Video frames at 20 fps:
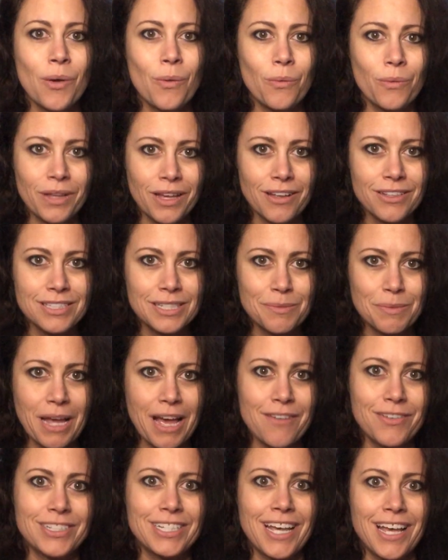We all seem to
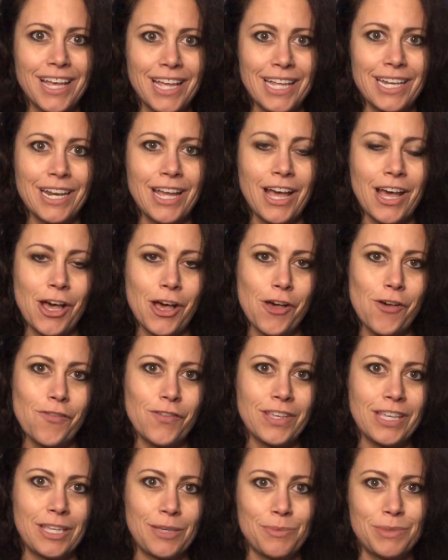have a ton
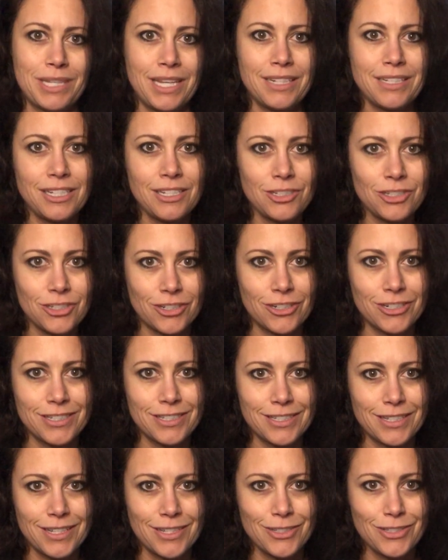of keepsake t-shirts.